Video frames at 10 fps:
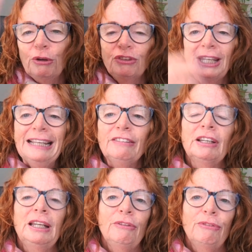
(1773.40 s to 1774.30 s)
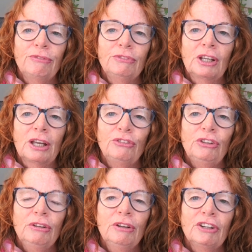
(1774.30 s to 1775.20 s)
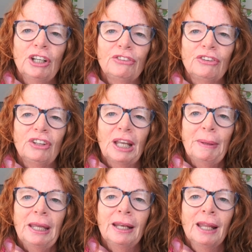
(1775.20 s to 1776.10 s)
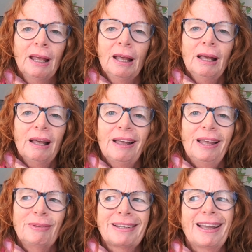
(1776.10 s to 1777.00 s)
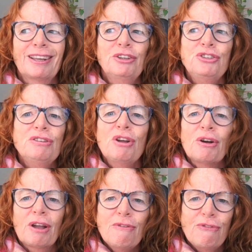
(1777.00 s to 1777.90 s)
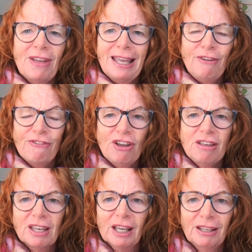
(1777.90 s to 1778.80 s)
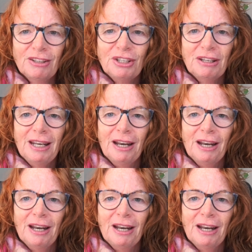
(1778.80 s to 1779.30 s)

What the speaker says: off to Italy to go to university. I mean, it was like, could you not go any further? Could you,